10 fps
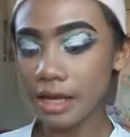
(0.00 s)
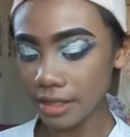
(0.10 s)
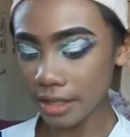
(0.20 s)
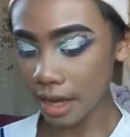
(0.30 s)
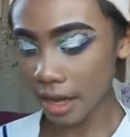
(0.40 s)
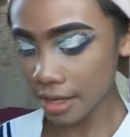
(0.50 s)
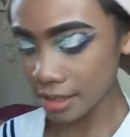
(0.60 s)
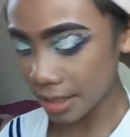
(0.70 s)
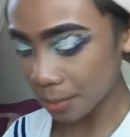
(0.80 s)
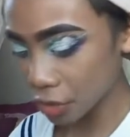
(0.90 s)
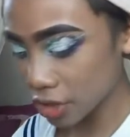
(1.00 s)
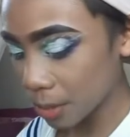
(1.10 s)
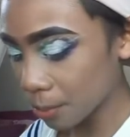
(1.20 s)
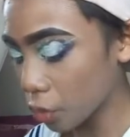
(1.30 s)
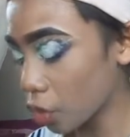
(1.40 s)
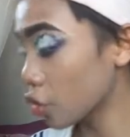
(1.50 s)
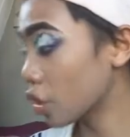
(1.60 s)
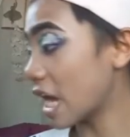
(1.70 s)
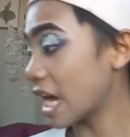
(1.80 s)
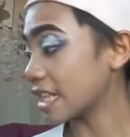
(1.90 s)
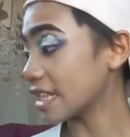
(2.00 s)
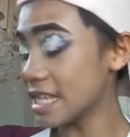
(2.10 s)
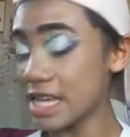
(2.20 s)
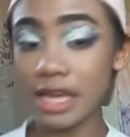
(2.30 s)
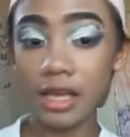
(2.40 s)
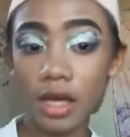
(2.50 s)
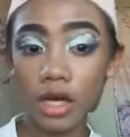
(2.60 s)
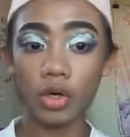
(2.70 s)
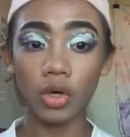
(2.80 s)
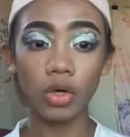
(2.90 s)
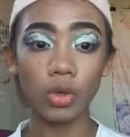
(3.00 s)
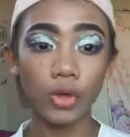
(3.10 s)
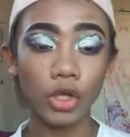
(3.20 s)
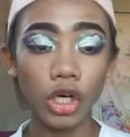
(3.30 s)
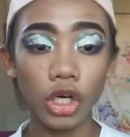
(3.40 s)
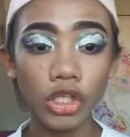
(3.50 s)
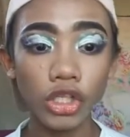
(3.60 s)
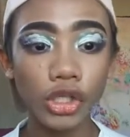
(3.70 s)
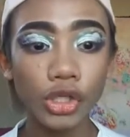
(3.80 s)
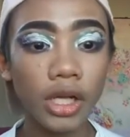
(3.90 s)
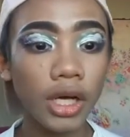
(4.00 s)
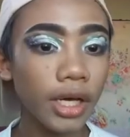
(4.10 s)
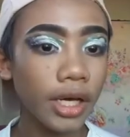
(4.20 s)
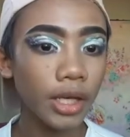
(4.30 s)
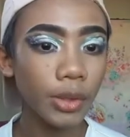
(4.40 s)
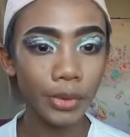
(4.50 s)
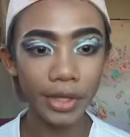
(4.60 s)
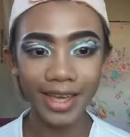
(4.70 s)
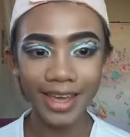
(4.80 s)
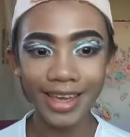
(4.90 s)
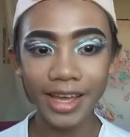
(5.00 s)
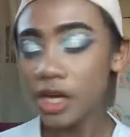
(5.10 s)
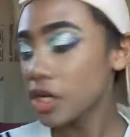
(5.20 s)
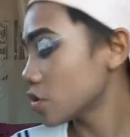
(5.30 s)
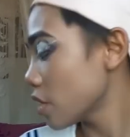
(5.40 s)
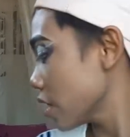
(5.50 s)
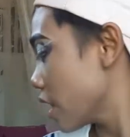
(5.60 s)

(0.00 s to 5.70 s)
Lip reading: Yes, guys. Tapos na po yung ating ano lower lash line. Okay. So, I